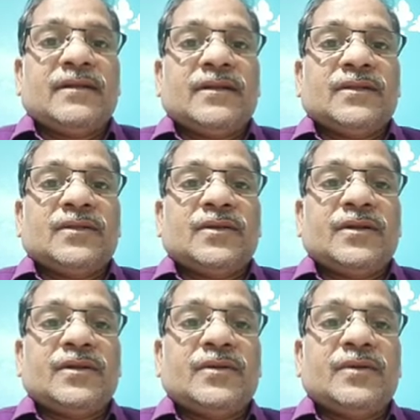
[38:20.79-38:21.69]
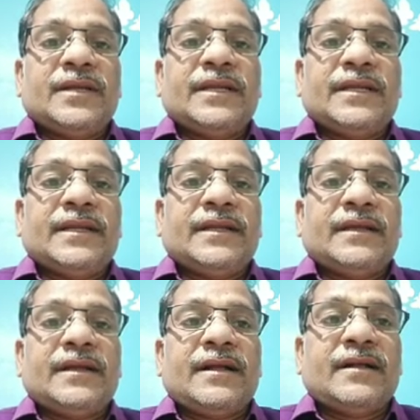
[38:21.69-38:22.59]
So today
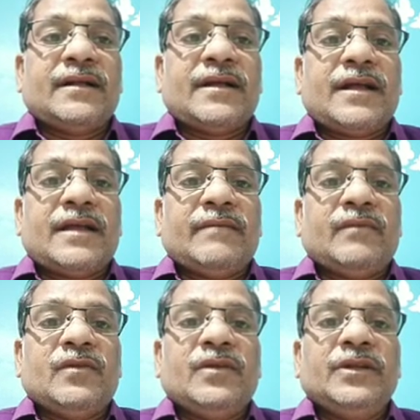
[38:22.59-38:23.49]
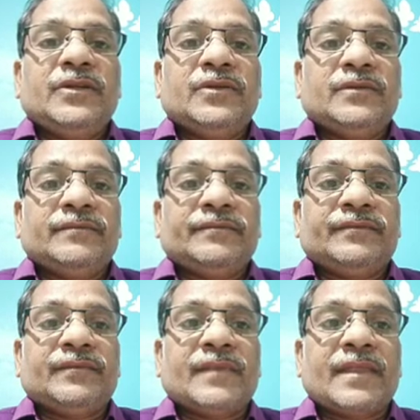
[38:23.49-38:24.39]
I am going to
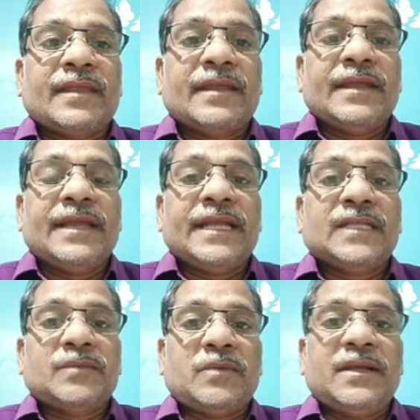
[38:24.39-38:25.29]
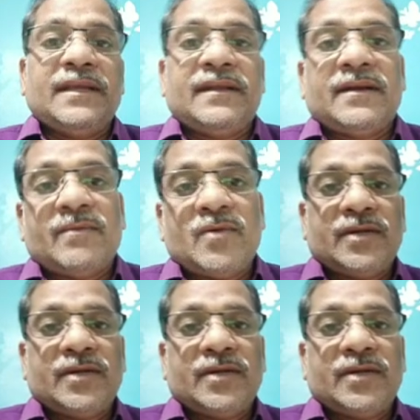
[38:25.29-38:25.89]
explain about